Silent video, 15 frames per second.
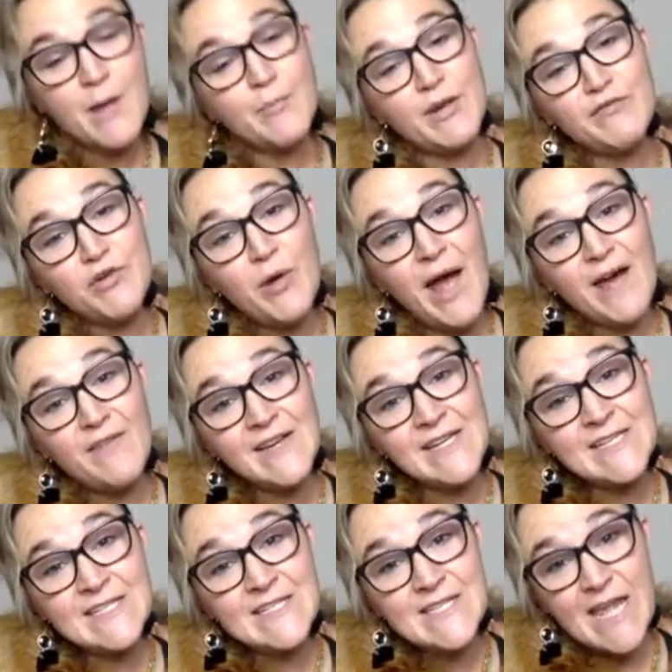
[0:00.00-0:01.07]
But if you have
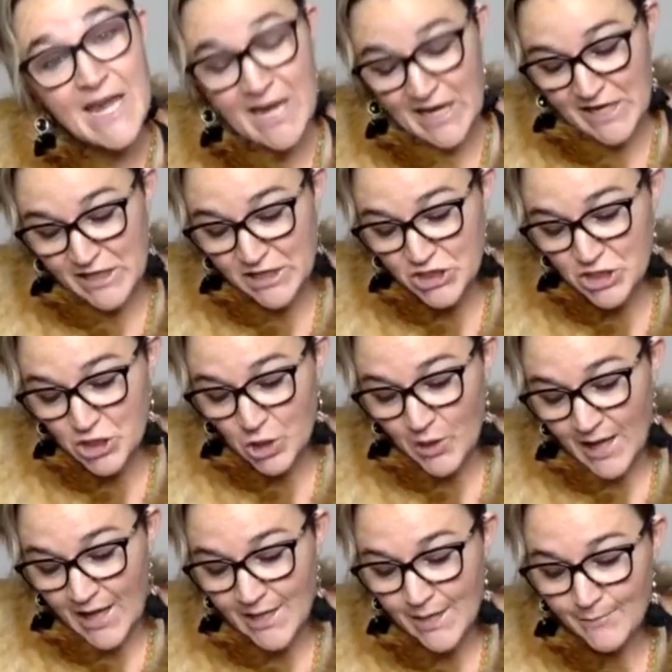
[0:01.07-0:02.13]
any sage, go
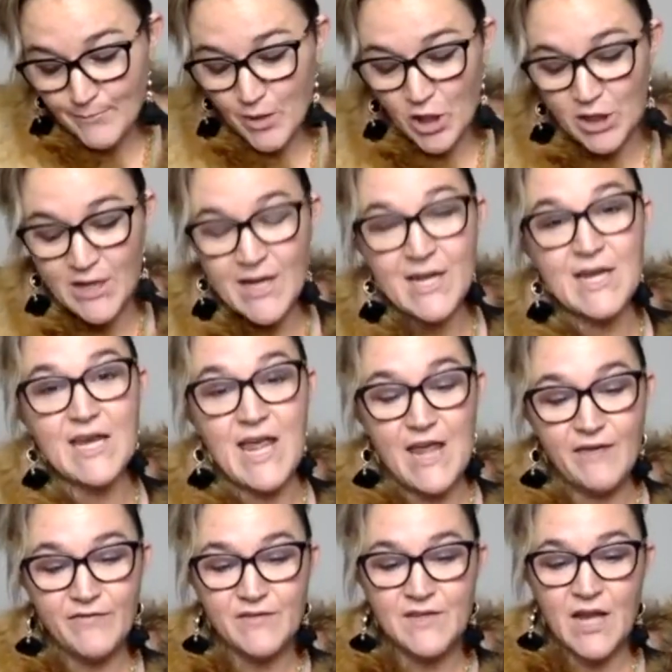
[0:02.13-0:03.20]
ahead and burn it. And
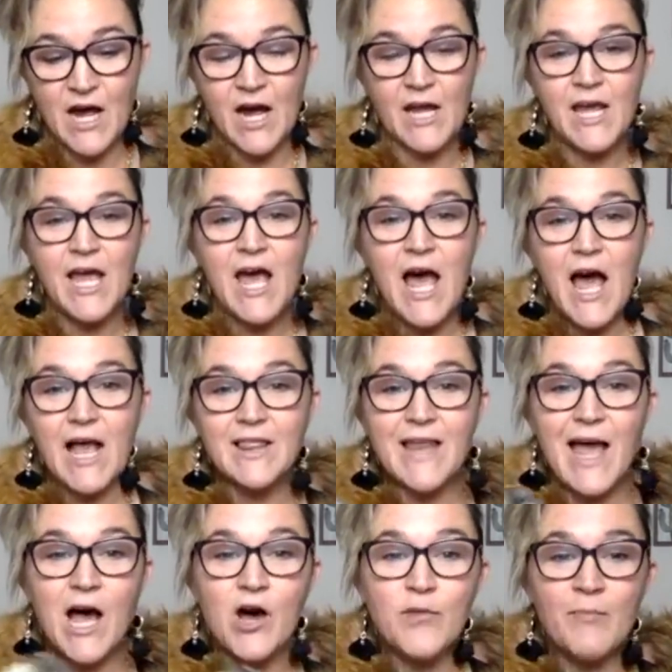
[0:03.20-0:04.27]
if not,
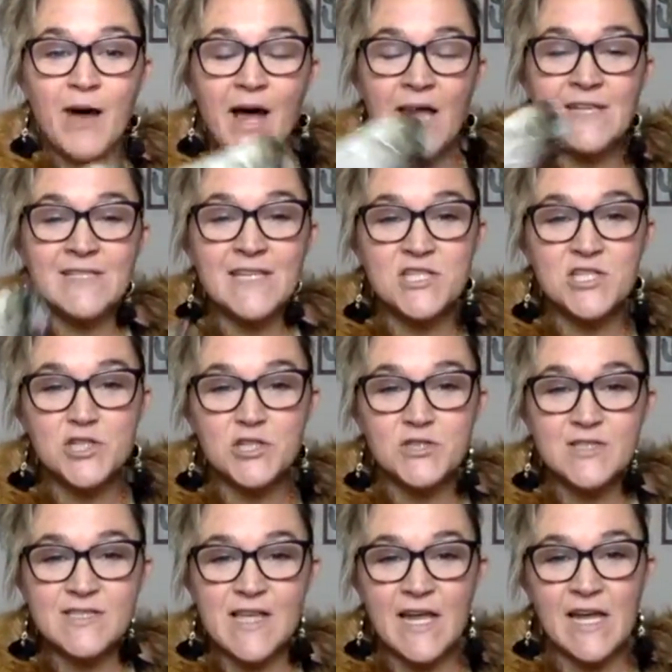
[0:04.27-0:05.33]
allow my
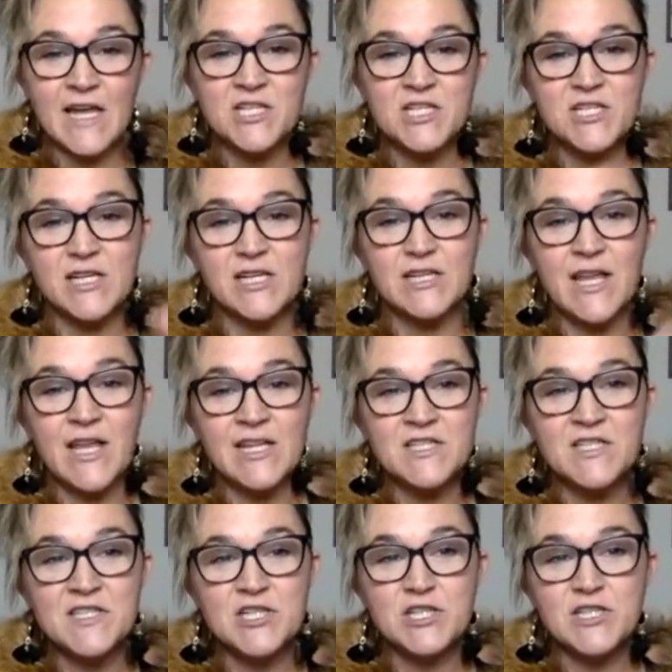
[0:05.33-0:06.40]
digital sage to
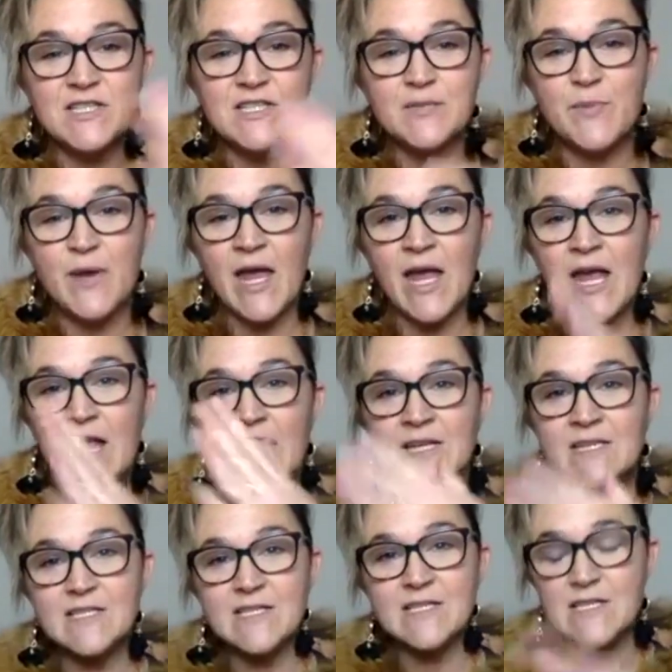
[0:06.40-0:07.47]
cleanse your
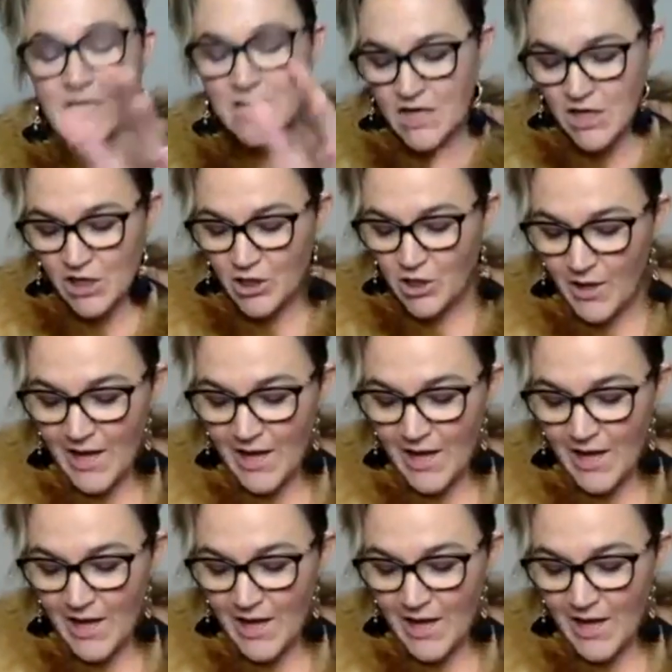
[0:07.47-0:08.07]
space. Go